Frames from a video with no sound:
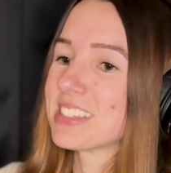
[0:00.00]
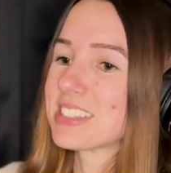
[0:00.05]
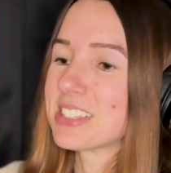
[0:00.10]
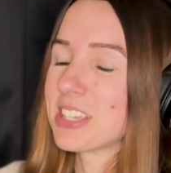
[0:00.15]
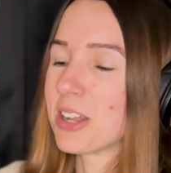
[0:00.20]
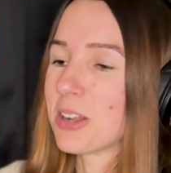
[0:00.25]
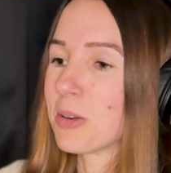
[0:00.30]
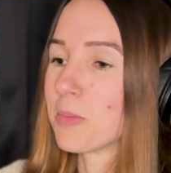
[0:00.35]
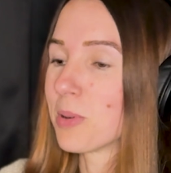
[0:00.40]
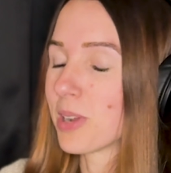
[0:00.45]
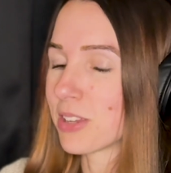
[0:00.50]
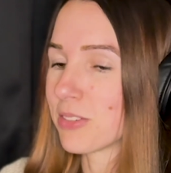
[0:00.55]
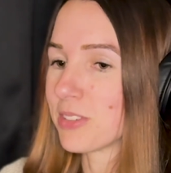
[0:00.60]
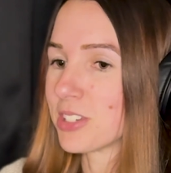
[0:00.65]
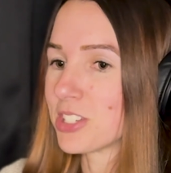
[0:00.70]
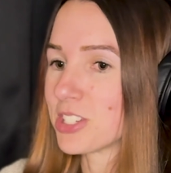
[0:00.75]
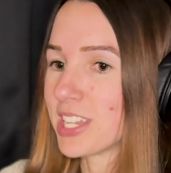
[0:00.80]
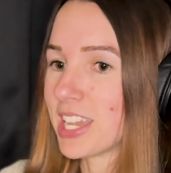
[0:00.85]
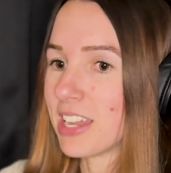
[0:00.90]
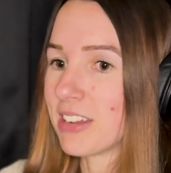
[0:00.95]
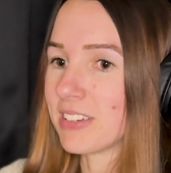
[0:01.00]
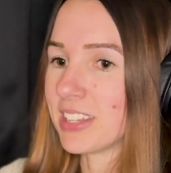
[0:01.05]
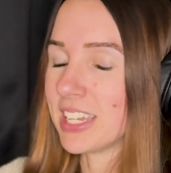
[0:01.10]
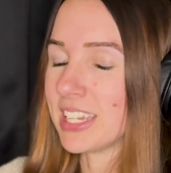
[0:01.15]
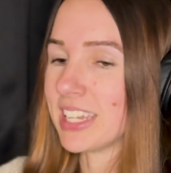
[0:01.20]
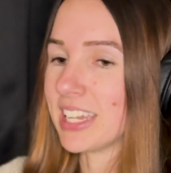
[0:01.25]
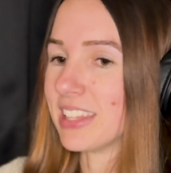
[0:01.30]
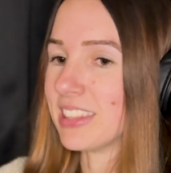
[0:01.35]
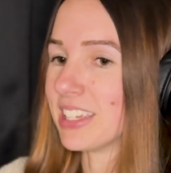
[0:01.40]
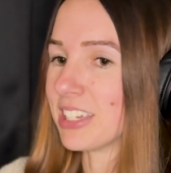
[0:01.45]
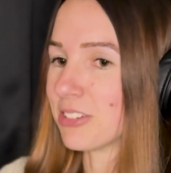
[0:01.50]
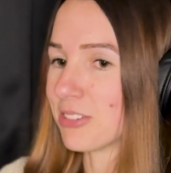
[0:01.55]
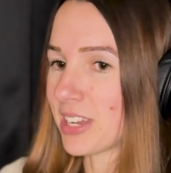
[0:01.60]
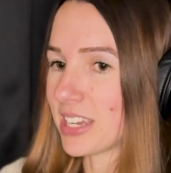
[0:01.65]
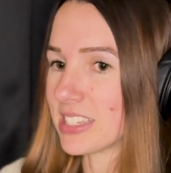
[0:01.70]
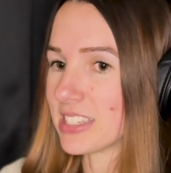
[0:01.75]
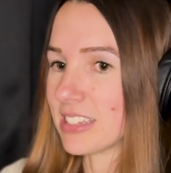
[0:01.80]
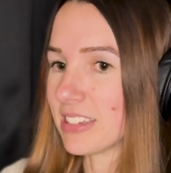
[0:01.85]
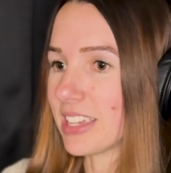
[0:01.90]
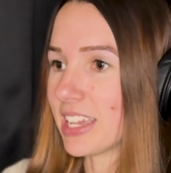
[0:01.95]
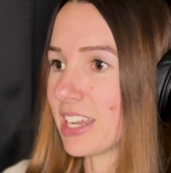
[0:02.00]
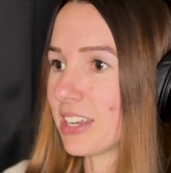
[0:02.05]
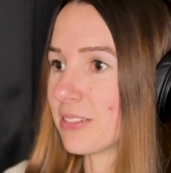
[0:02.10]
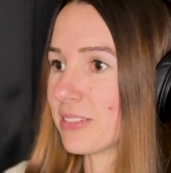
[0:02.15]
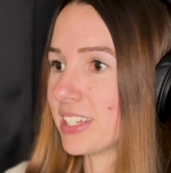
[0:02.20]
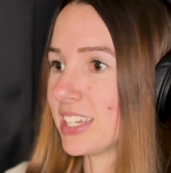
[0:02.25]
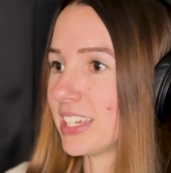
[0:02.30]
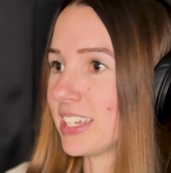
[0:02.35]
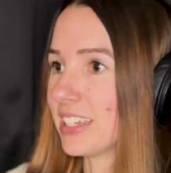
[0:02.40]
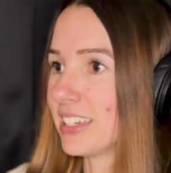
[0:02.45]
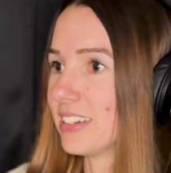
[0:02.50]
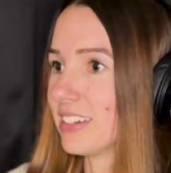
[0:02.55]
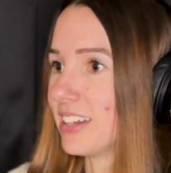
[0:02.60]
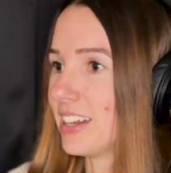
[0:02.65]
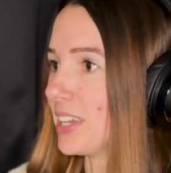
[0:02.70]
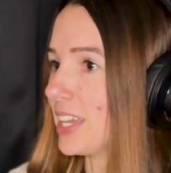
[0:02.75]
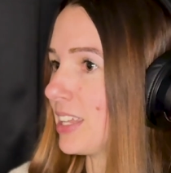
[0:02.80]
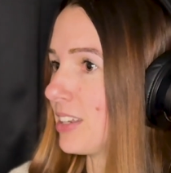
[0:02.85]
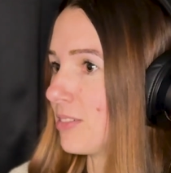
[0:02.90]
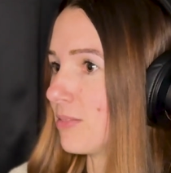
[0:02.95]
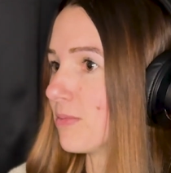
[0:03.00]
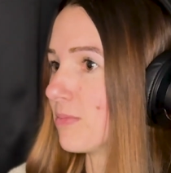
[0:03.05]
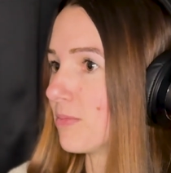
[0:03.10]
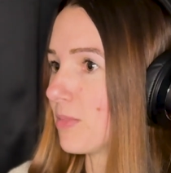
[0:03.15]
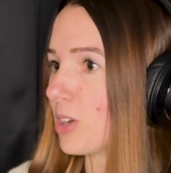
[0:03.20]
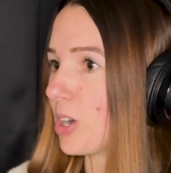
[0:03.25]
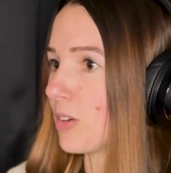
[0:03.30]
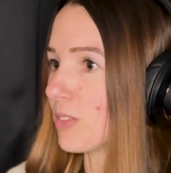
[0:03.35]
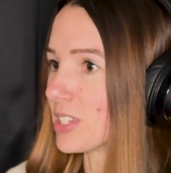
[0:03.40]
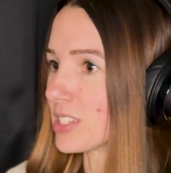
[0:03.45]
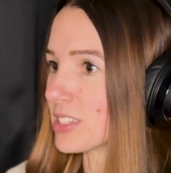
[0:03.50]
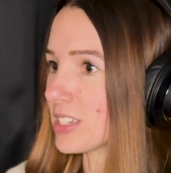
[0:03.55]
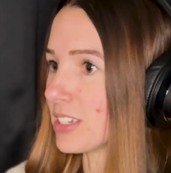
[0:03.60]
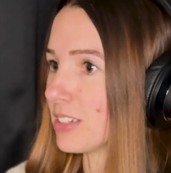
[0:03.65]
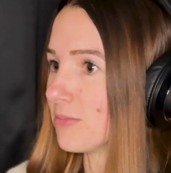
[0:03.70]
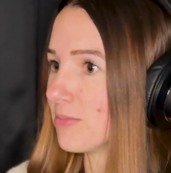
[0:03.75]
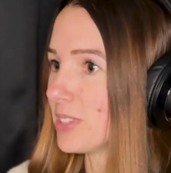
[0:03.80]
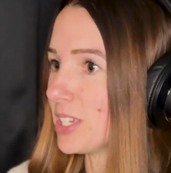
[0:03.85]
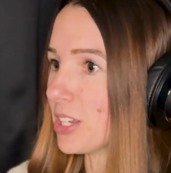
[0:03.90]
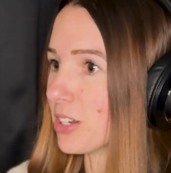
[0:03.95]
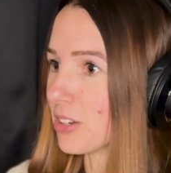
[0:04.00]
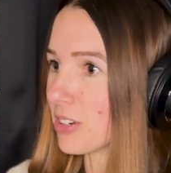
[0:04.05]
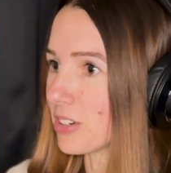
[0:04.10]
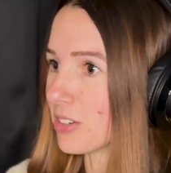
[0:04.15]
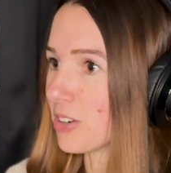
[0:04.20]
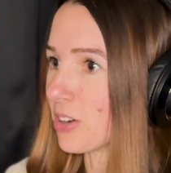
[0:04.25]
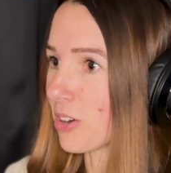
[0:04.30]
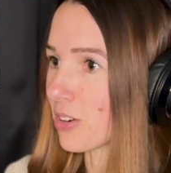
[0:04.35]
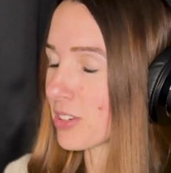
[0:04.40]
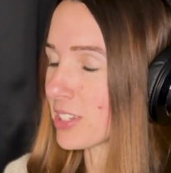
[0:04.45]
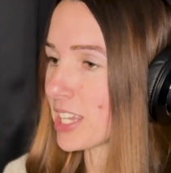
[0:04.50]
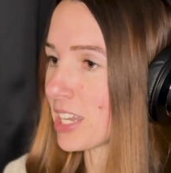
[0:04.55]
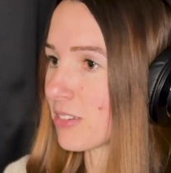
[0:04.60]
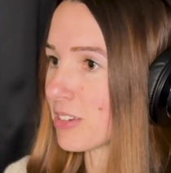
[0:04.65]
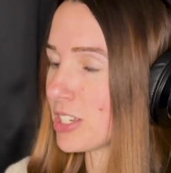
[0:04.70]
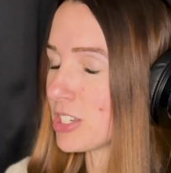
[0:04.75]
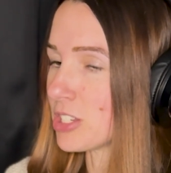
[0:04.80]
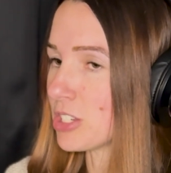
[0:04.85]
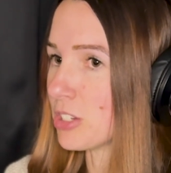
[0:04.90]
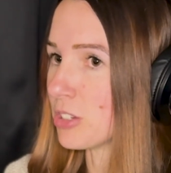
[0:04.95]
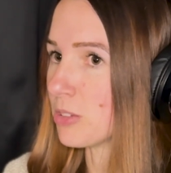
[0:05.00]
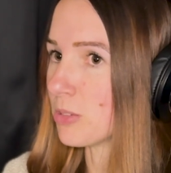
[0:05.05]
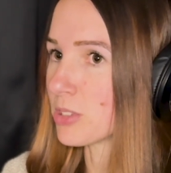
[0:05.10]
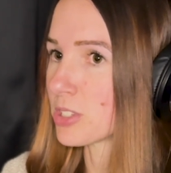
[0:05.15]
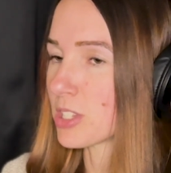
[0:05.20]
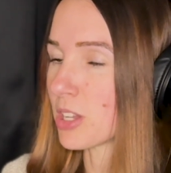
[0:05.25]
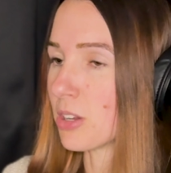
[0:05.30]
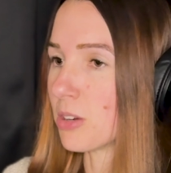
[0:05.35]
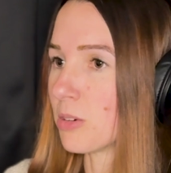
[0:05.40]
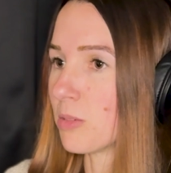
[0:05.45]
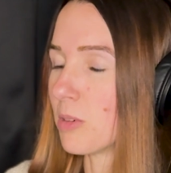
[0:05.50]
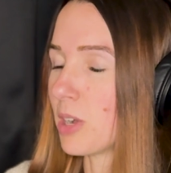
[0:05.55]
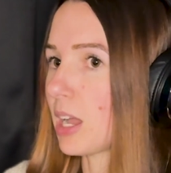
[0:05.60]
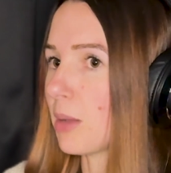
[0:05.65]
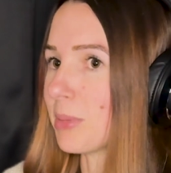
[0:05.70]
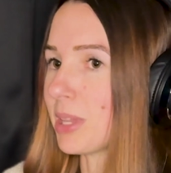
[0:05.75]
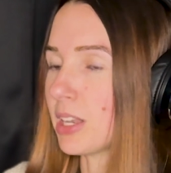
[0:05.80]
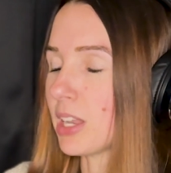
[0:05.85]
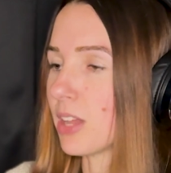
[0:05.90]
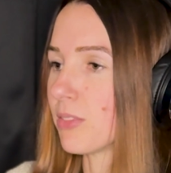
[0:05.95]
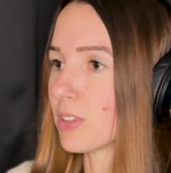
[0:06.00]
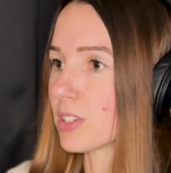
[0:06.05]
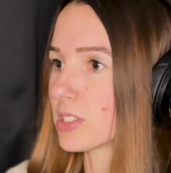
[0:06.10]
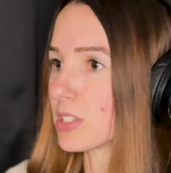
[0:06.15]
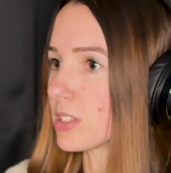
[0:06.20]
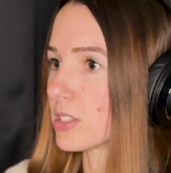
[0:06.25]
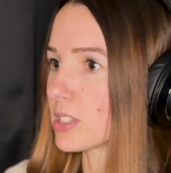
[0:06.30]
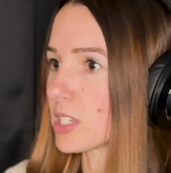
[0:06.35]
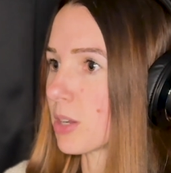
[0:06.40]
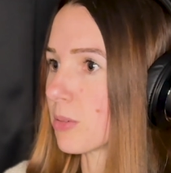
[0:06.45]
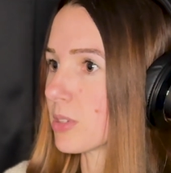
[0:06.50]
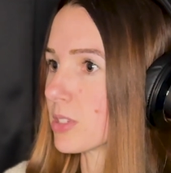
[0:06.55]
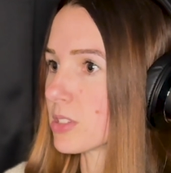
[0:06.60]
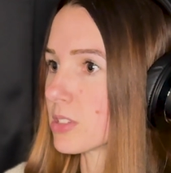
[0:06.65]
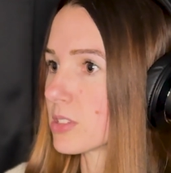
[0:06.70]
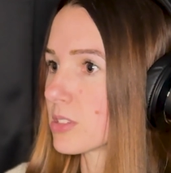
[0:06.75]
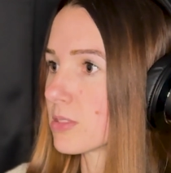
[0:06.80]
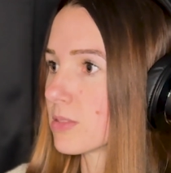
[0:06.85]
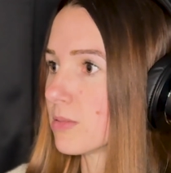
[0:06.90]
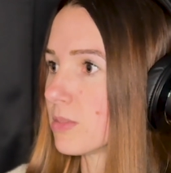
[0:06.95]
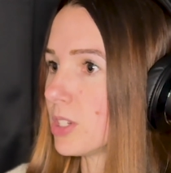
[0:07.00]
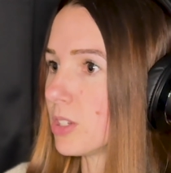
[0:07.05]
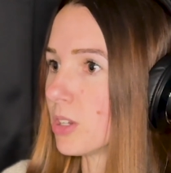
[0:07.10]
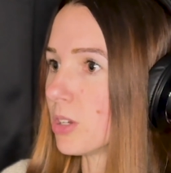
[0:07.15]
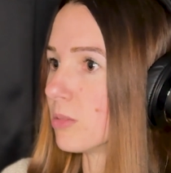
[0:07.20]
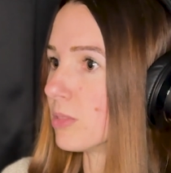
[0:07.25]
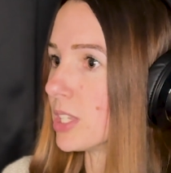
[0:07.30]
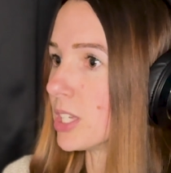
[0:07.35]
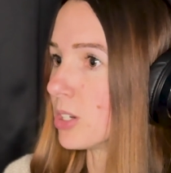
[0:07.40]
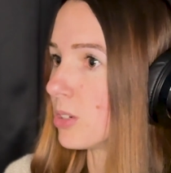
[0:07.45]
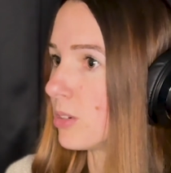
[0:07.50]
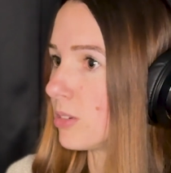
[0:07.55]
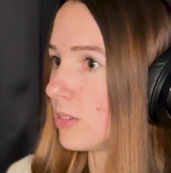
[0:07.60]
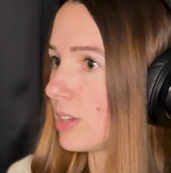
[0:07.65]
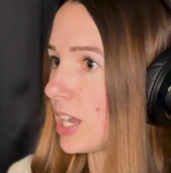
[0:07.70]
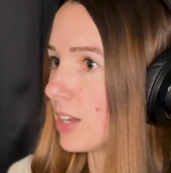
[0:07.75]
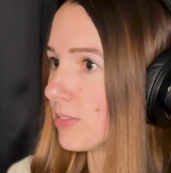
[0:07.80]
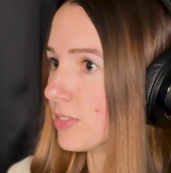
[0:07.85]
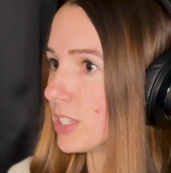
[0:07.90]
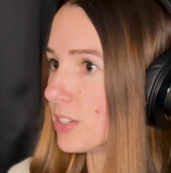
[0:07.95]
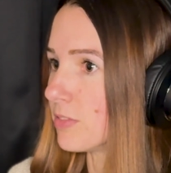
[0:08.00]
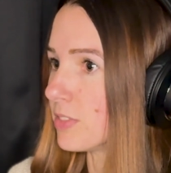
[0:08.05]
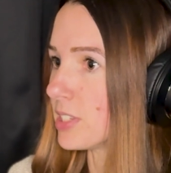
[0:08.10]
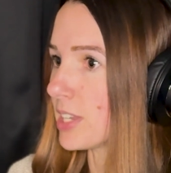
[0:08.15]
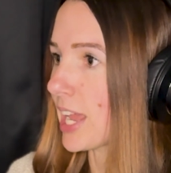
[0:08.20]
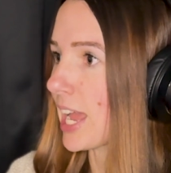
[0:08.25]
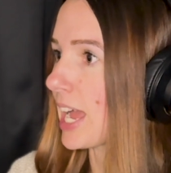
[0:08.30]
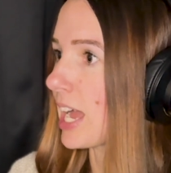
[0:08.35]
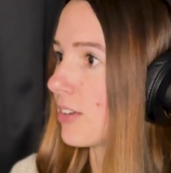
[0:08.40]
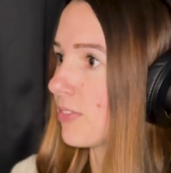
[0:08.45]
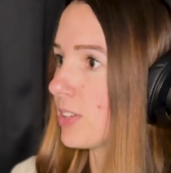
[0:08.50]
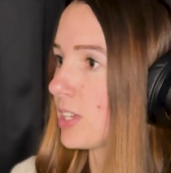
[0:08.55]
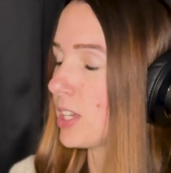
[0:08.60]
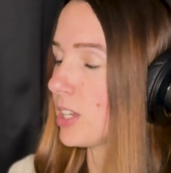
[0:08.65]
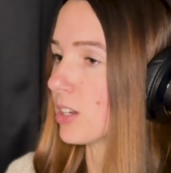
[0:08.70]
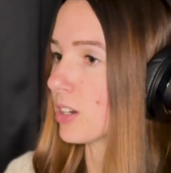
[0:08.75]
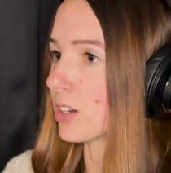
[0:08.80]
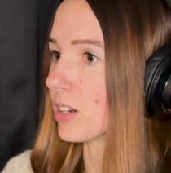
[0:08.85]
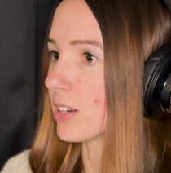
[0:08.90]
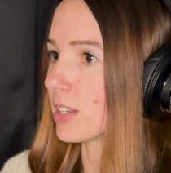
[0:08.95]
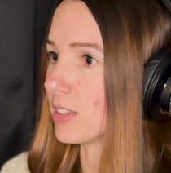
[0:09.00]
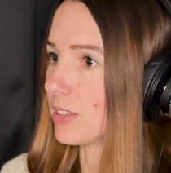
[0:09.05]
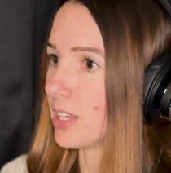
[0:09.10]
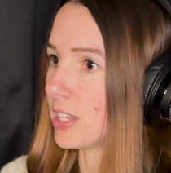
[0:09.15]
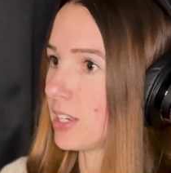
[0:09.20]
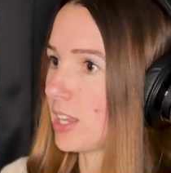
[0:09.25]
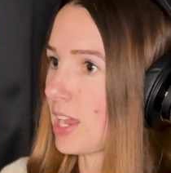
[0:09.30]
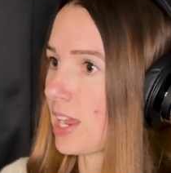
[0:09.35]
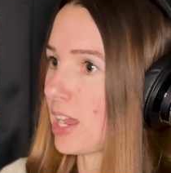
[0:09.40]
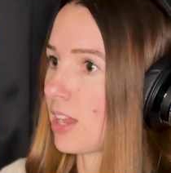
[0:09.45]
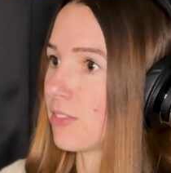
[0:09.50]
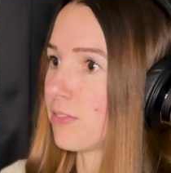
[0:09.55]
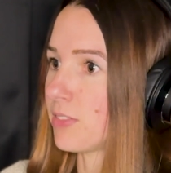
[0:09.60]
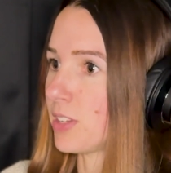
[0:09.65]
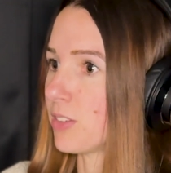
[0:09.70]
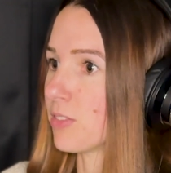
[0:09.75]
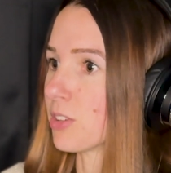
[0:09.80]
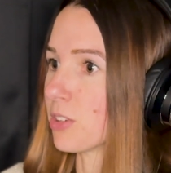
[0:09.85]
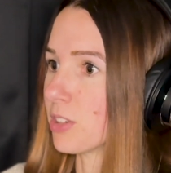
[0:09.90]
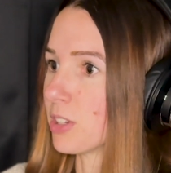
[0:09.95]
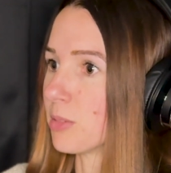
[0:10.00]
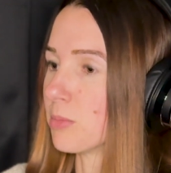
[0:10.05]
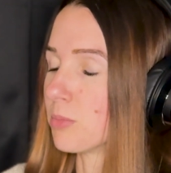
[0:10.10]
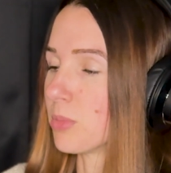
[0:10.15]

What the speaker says: So Breckenridge County and then Grayson County and obviously here in Hardin County too. So, I mean, ever since I was, little, I've lived half here and then half either in